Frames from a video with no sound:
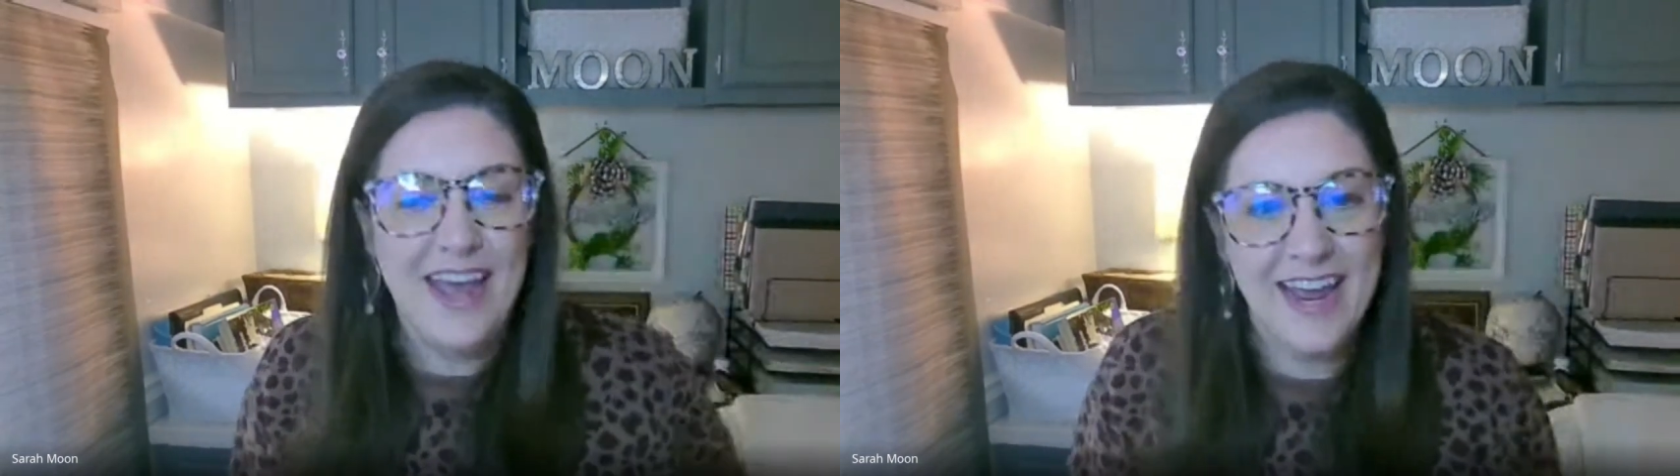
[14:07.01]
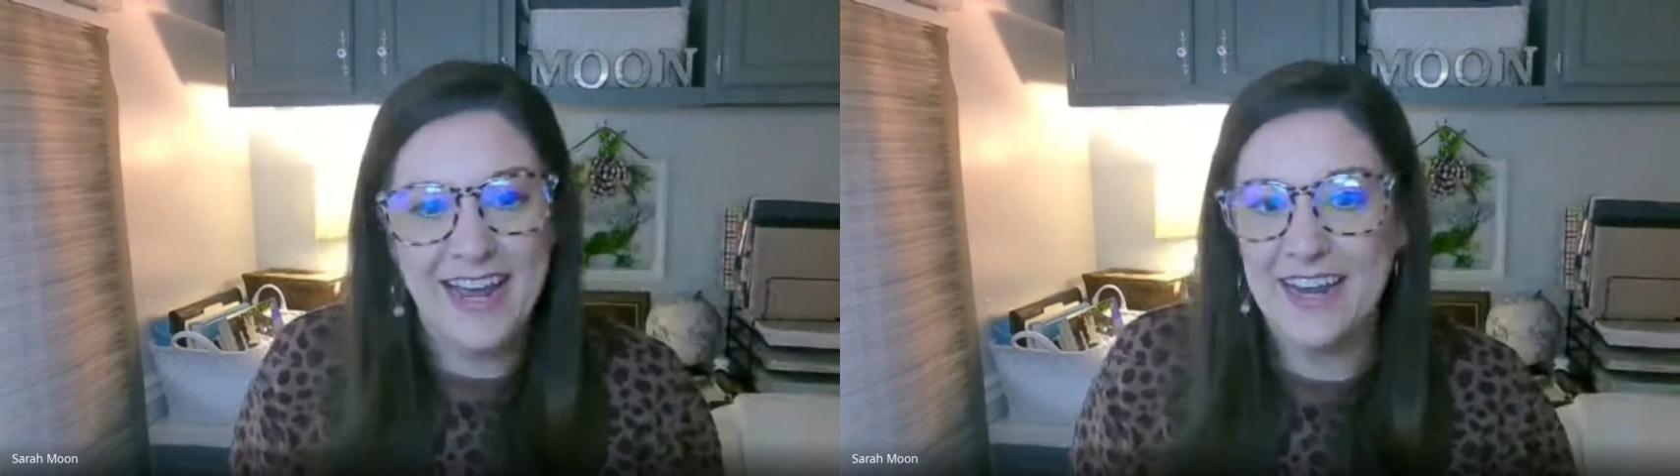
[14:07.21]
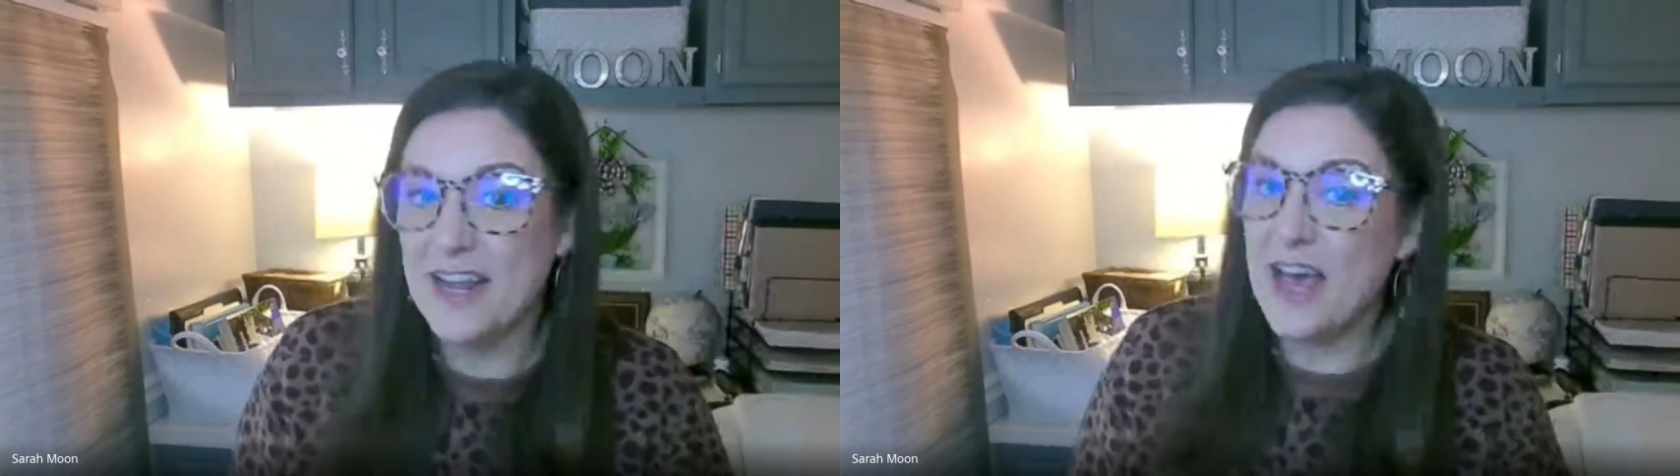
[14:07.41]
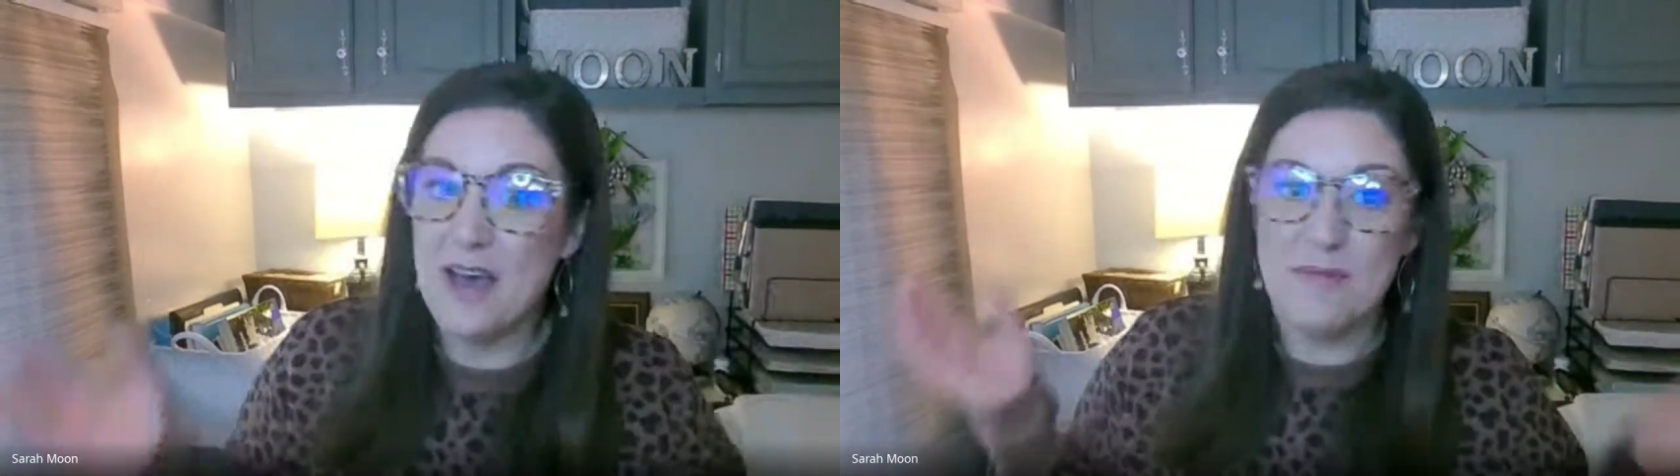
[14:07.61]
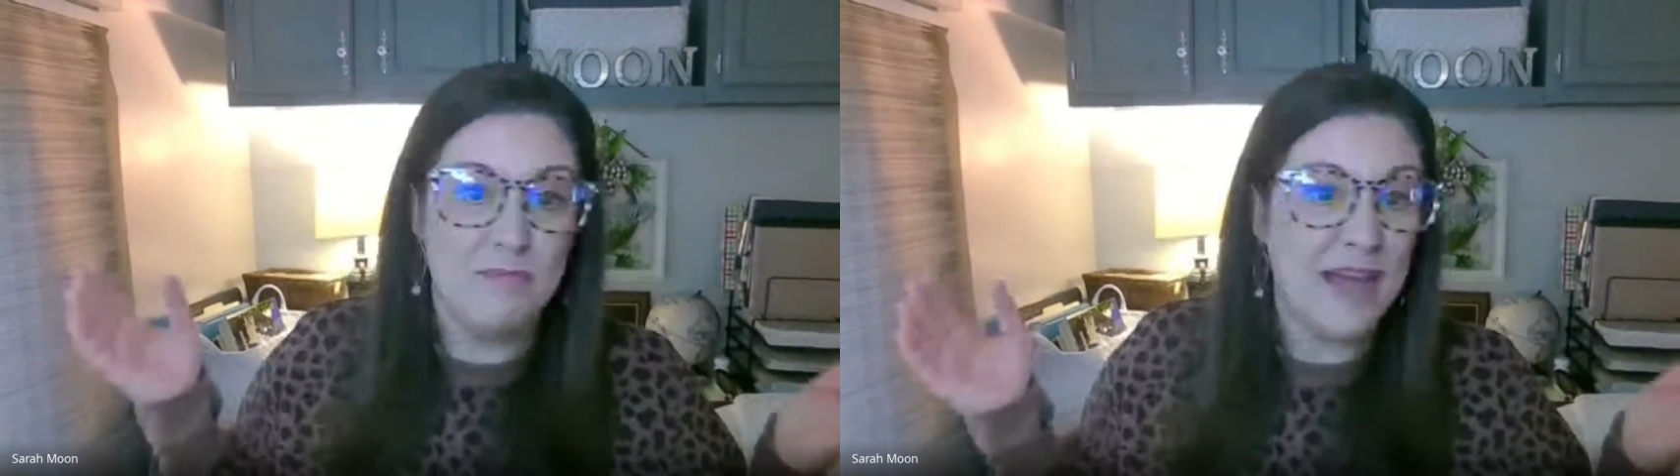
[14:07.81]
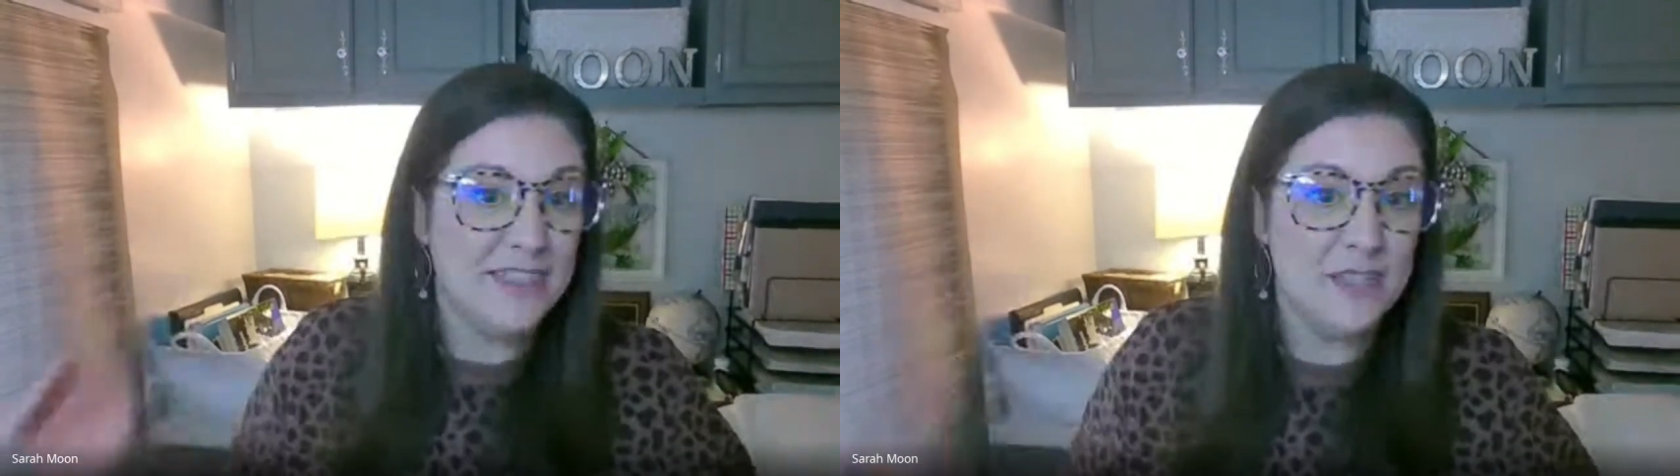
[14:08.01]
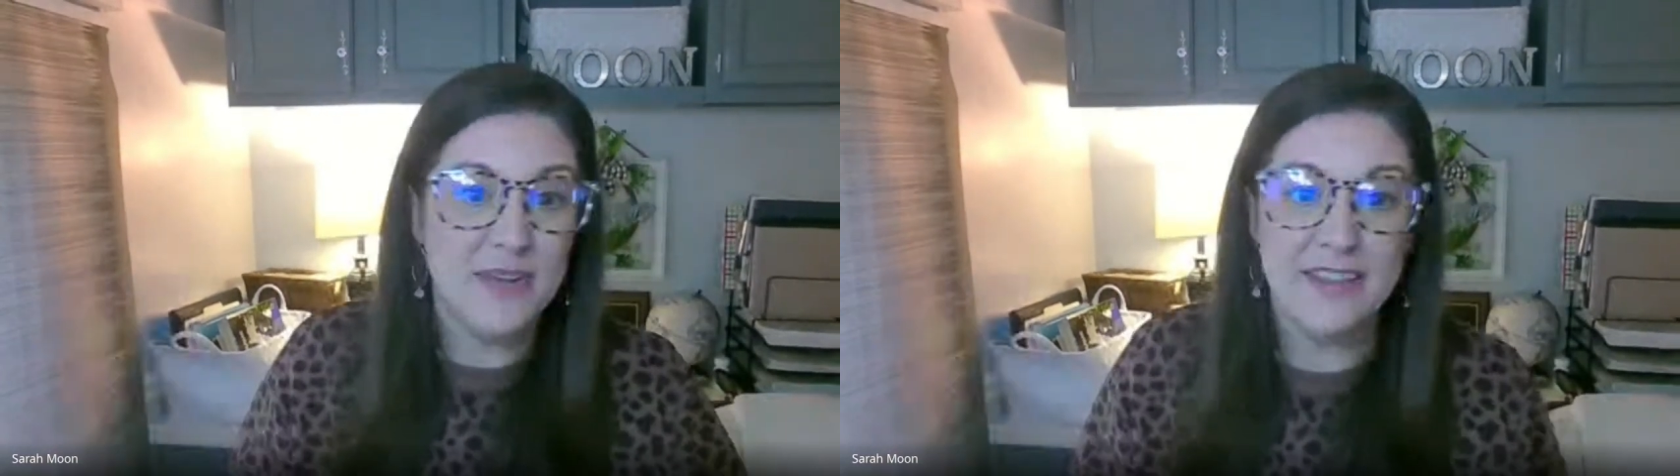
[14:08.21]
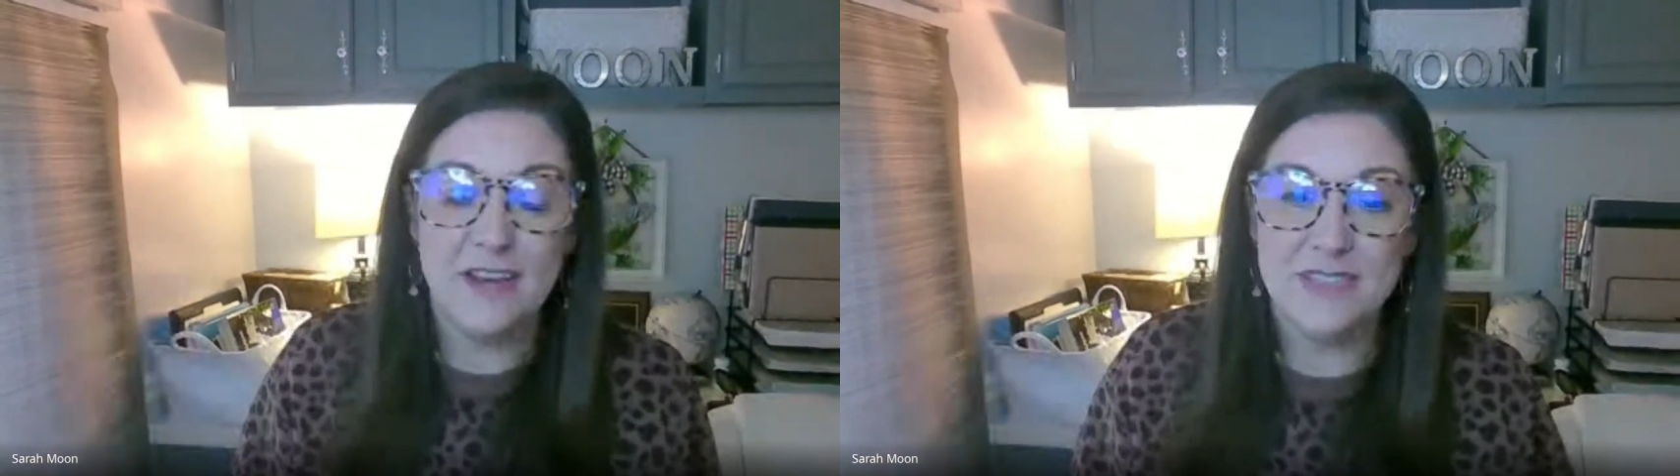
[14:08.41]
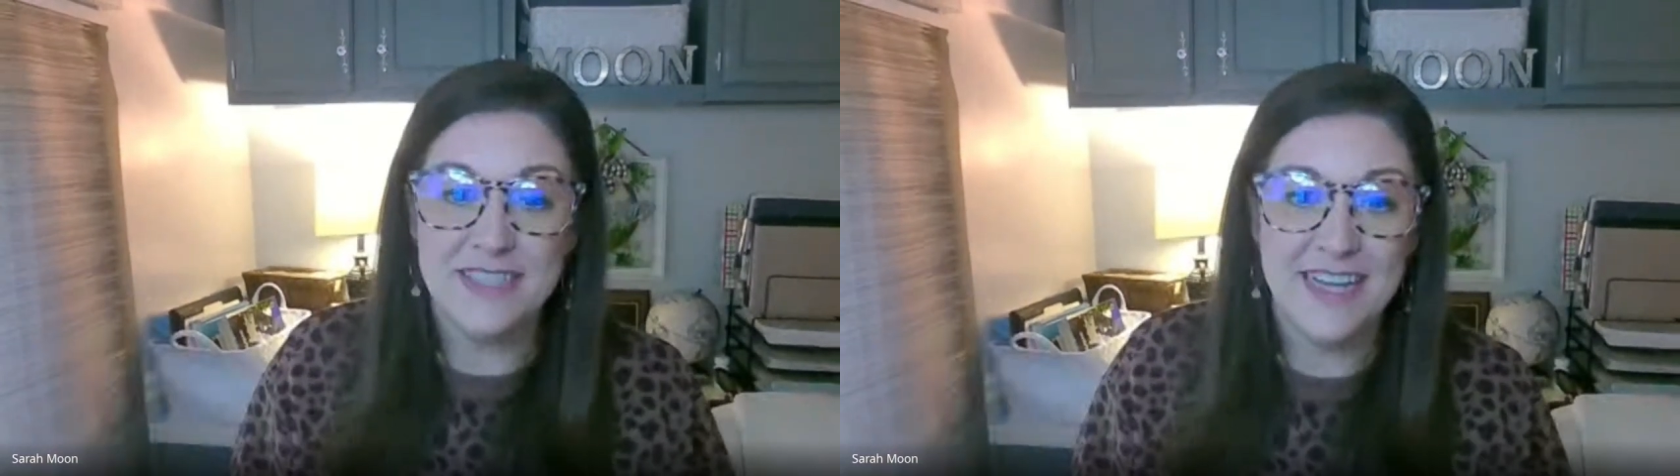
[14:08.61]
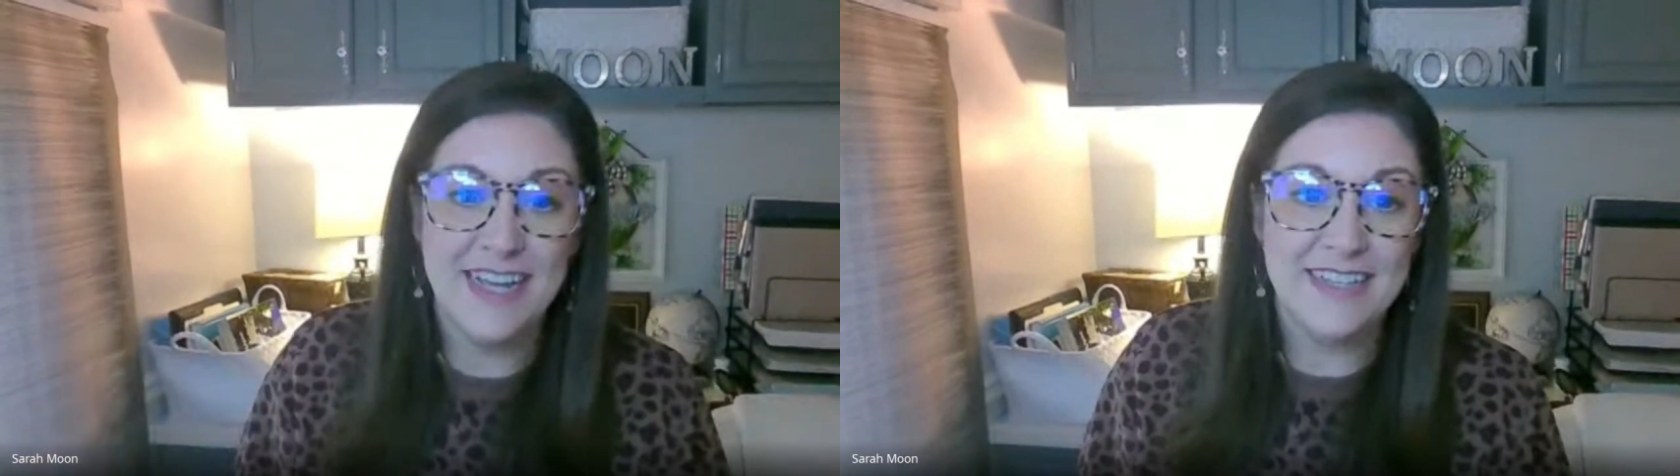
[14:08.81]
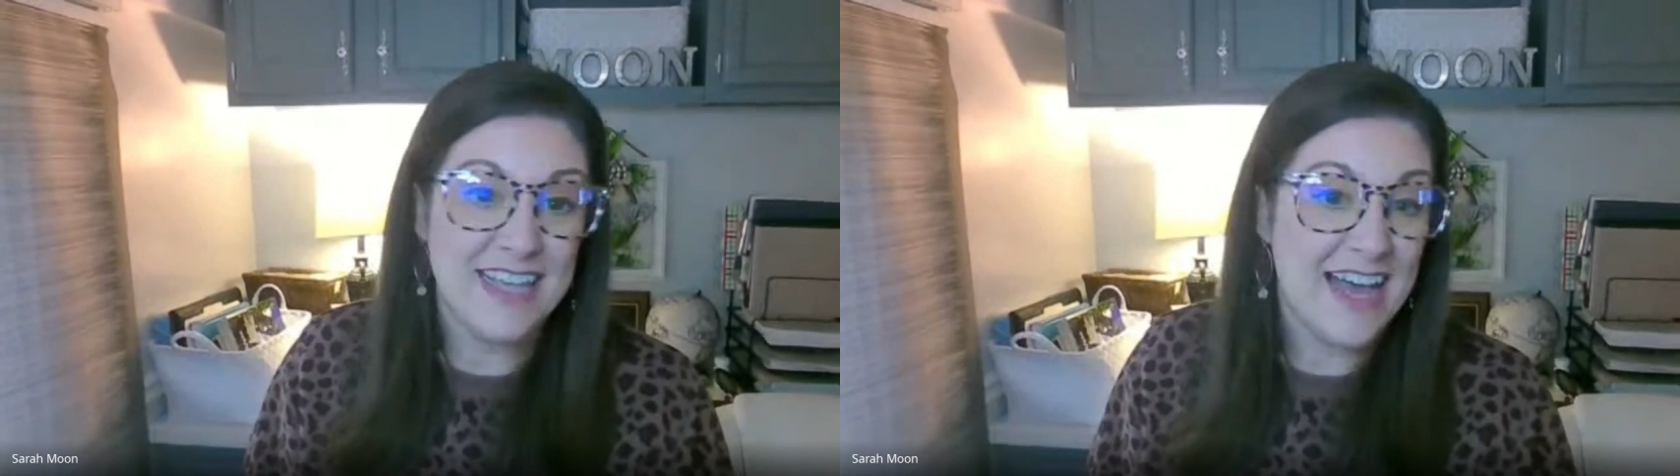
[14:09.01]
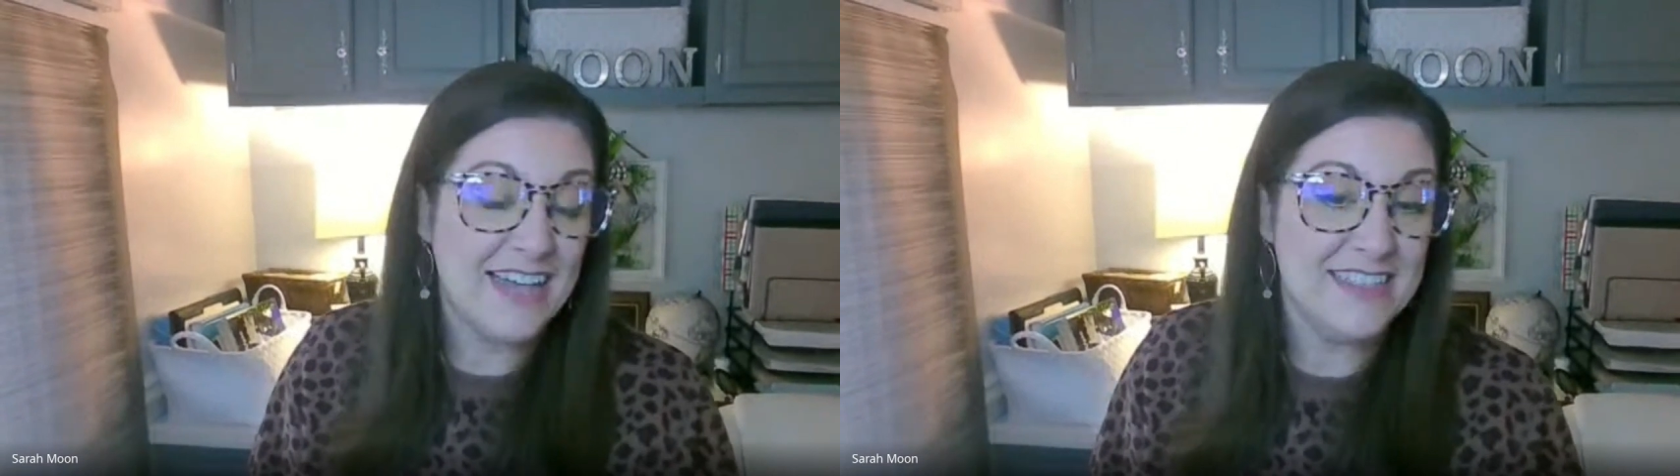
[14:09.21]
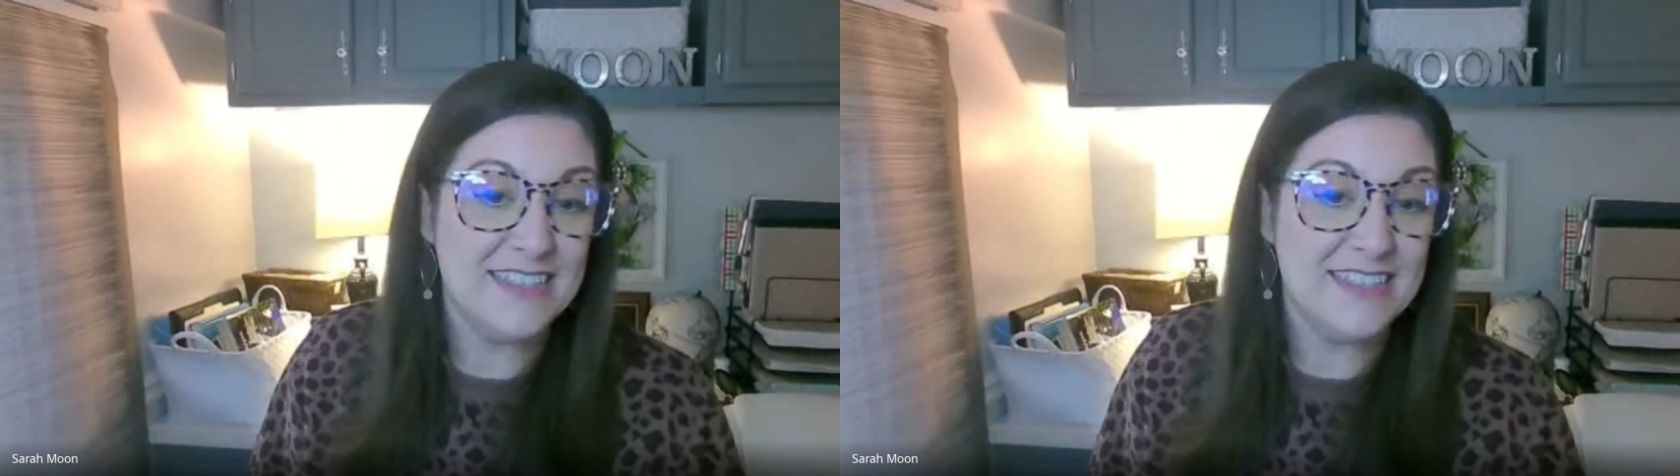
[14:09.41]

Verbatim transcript: And um, by doing those things, guys,